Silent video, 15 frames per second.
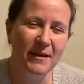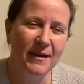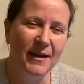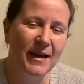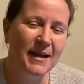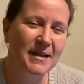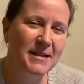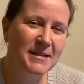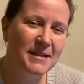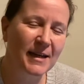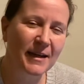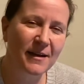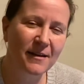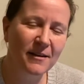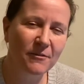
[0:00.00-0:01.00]
And I
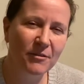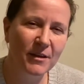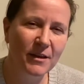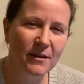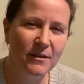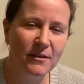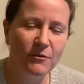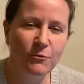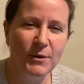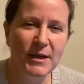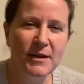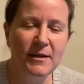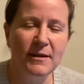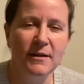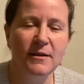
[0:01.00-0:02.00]
kind of think that if
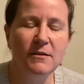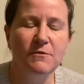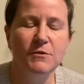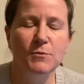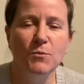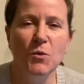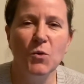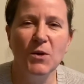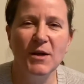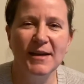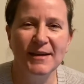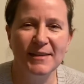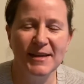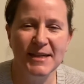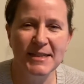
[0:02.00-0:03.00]
we lived more
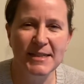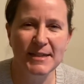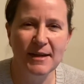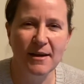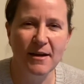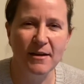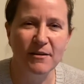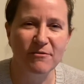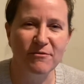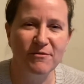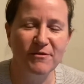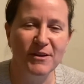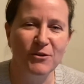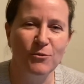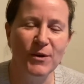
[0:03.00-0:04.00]
like that in life,
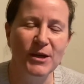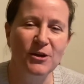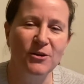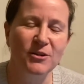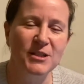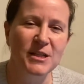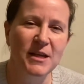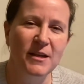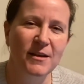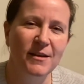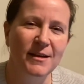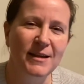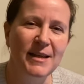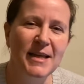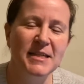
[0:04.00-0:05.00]
if we got
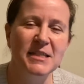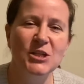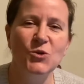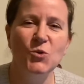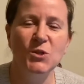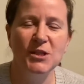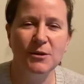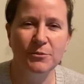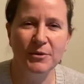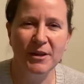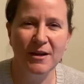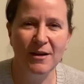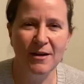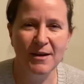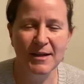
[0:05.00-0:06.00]
less caught up with the
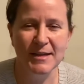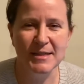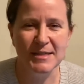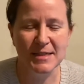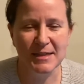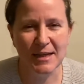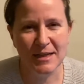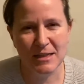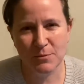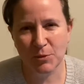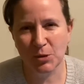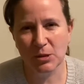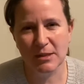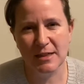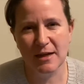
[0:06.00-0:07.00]
highs and less
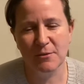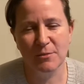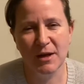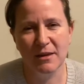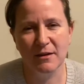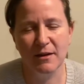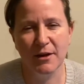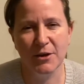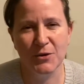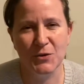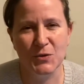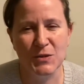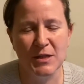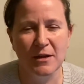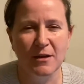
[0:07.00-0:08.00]
pulled down by the
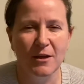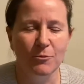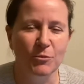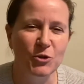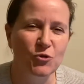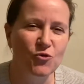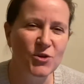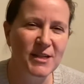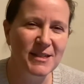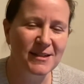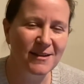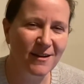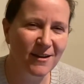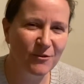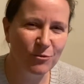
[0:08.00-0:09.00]
lows, but treated
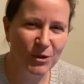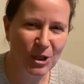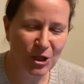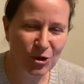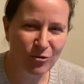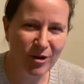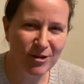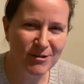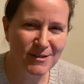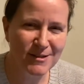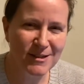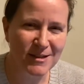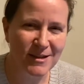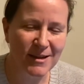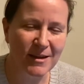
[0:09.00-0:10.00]
life with
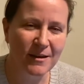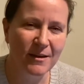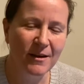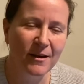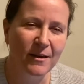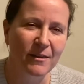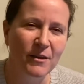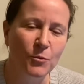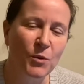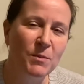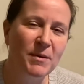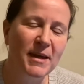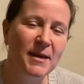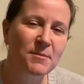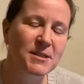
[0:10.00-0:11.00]
curiosity, that we'd
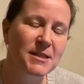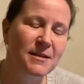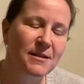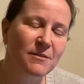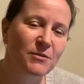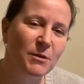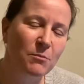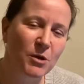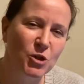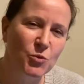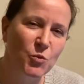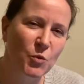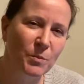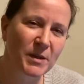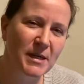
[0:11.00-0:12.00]
be able to live in much
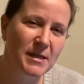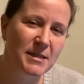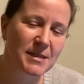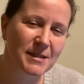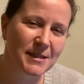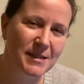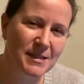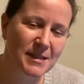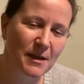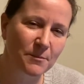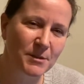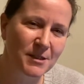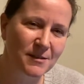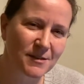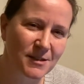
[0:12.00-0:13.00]
more peace and
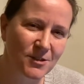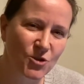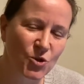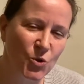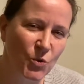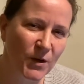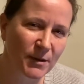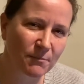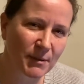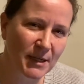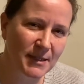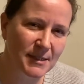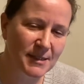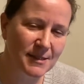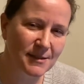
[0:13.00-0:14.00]
acceptance and joy and
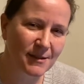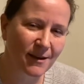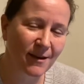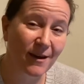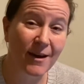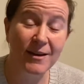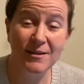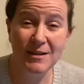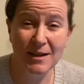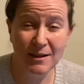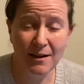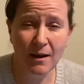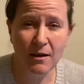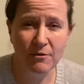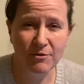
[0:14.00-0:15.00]
bliss and, and
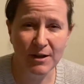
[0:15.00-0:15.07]
love and